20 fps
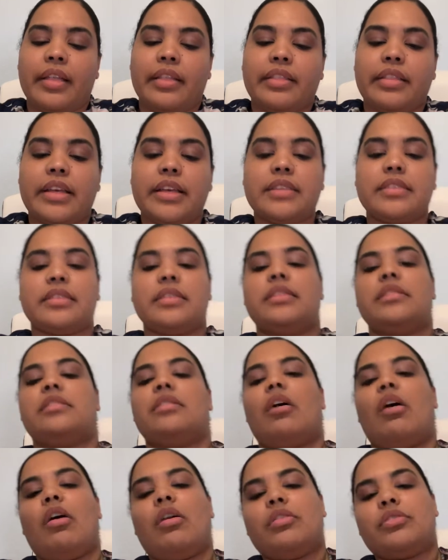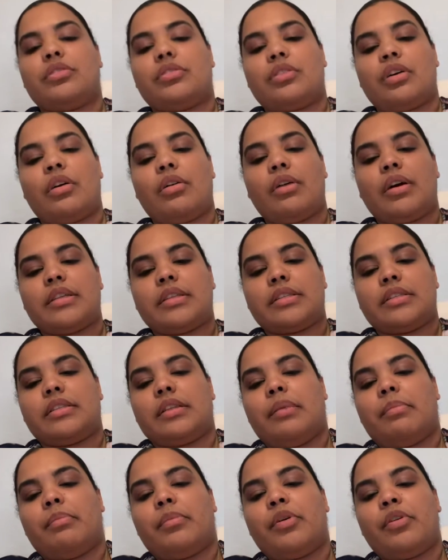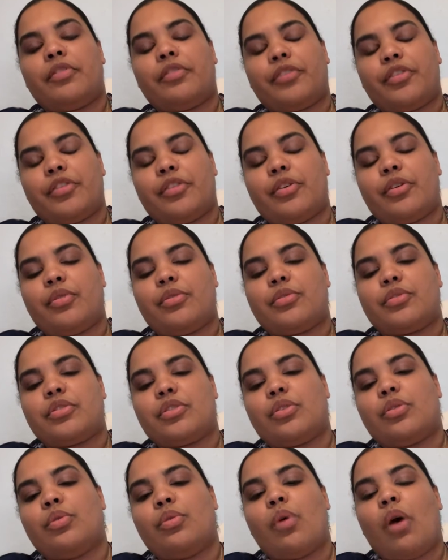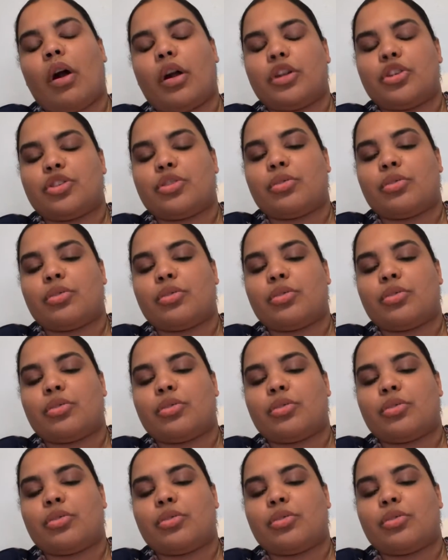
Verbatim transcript: This is also a symbol for those who are